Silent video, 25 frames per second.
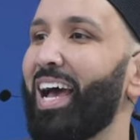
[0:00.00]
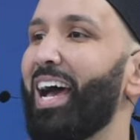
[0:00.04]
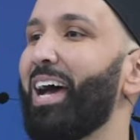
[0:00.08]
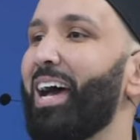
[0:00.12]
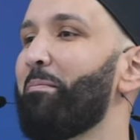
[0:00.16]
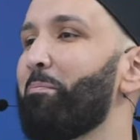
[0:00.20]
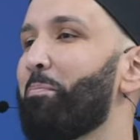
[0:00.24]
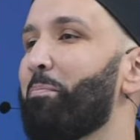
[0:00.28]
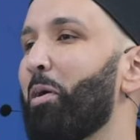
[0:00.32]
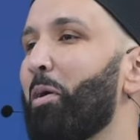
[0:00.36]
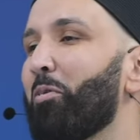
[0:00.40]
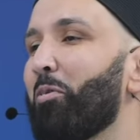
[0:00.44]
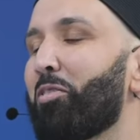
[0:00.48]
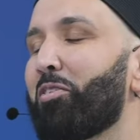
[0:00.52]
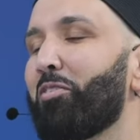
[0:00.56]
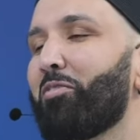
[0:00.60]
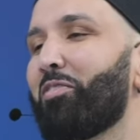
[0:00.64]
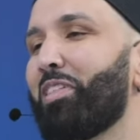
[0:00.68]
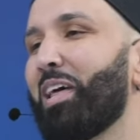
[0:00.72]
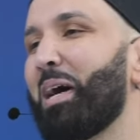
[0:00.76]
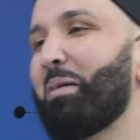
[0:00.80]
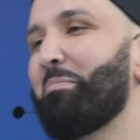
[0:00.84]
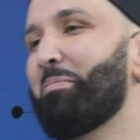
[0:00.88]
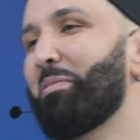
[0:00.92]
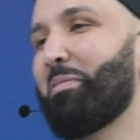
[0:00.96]
and both of
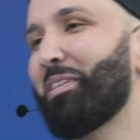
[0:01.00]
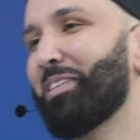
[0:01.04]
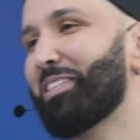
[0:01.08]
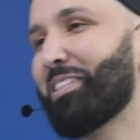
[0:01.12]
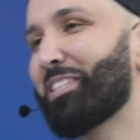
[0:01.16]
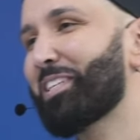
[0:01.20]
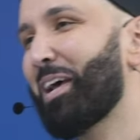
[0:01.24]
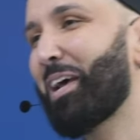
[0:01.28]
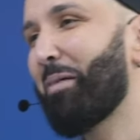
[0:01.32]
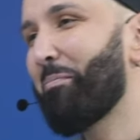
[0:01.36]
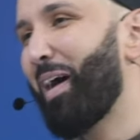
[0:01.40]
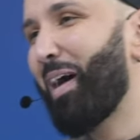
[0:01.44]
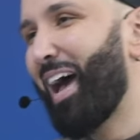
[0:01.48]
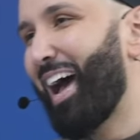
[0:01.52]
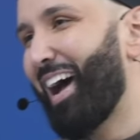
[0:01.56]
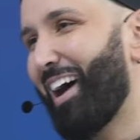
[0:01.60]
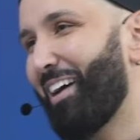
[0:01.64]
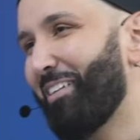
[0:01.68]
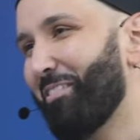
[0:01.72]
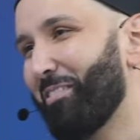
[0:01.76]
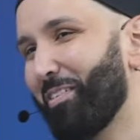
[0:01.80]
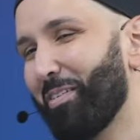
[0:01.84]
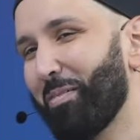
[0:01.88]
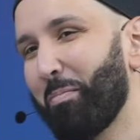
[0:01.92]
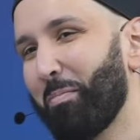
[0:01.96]
them
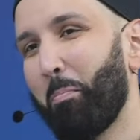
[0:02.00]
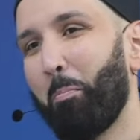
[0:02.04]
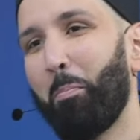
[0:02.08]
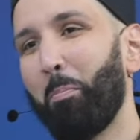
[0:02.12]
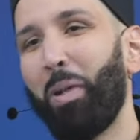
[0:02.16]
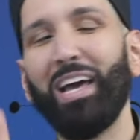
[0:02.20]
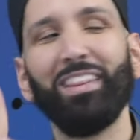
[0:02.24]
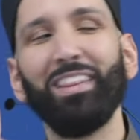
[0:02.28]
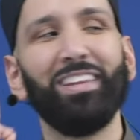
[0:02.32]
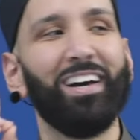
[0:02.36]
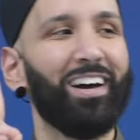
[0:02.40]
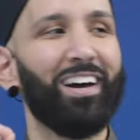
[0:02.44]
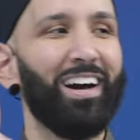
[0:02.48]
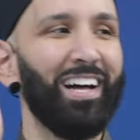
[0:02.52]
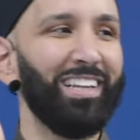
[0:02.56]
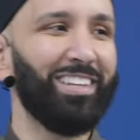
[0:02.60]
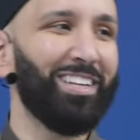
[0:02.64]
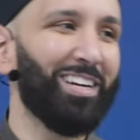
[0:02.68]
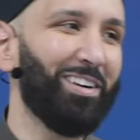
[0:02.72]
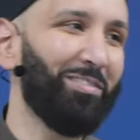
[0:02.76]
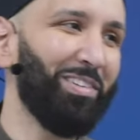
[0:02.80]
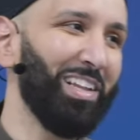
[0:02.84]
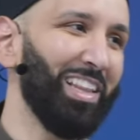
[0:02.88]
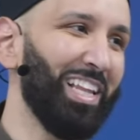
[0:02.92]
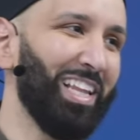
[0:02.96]
somehow, by the
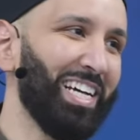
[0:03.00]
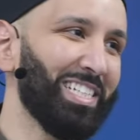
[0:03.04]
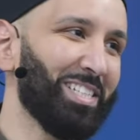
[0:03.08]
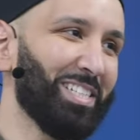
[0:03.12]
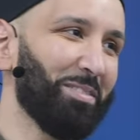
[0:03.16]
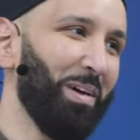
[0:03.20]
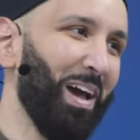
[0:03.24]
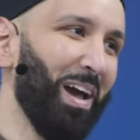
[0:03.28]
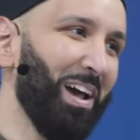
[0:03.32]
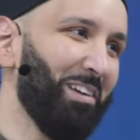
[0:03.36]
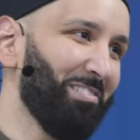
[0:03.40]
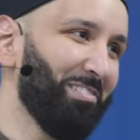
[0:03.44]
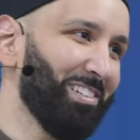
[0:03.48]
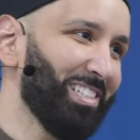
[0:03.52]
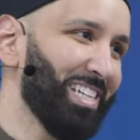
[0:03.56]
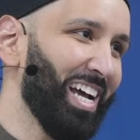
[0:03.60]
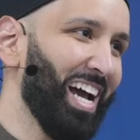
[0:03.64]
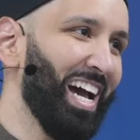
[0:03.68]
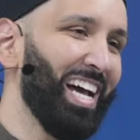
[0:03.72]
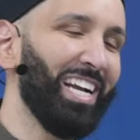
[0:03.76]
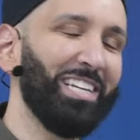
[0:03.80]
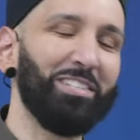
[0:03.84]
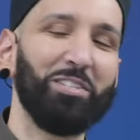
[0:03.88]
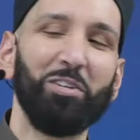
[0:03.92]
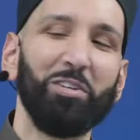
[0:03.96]
qadr of Allah subhanahu wa
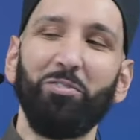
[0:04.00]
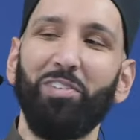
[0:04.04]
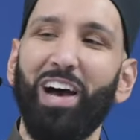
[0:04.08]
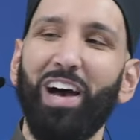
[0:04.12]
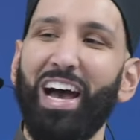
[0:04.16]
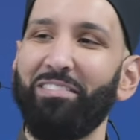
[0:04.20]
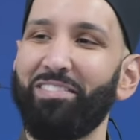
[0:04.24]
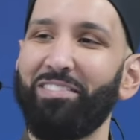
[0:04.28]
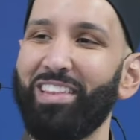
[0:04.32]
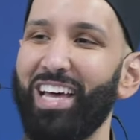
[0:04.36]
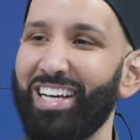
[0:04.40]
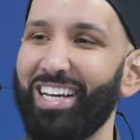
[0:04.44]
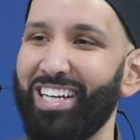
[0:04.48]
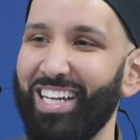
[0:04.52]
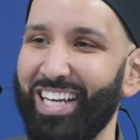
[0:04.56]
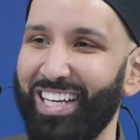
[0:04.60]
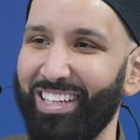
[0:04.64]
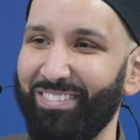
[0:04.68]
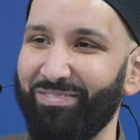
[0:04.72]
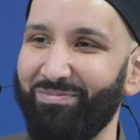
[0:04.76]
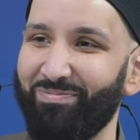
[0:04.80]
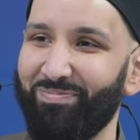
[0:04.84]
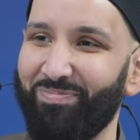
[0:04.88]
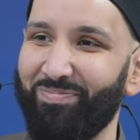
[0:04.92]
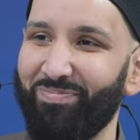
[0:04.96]
ta'ala, survived that day,
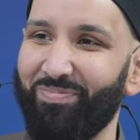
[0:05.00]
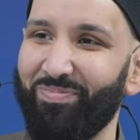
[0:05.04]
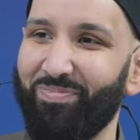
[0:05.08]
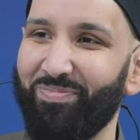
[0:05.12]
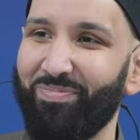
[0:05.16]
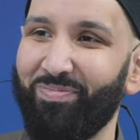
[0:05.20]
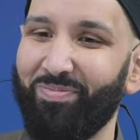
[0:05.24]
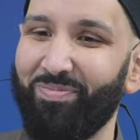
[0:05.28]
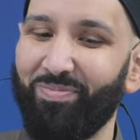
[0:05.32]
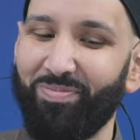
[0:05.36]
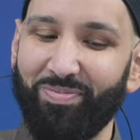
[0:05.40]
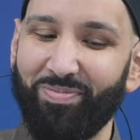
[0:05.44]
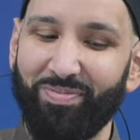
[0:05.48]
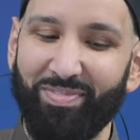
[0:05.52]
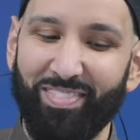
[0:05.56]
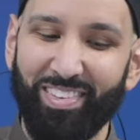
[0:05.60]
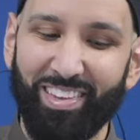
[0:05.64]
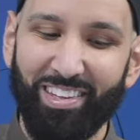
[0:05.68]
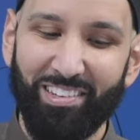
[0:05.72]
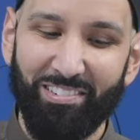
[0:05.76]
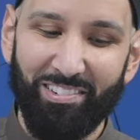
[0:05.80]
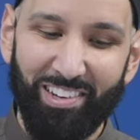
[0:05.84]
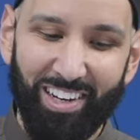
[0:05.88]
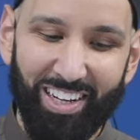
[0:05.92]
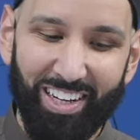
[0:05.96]

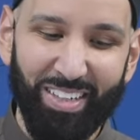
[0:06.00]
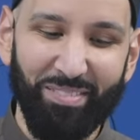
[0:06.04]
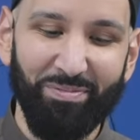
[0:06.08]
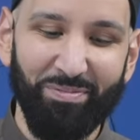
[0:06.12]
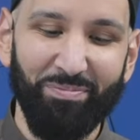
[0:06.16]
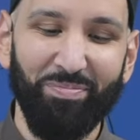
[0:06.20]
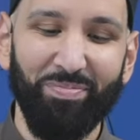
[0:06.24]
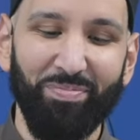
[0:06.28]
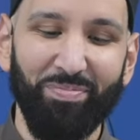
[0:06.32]
right?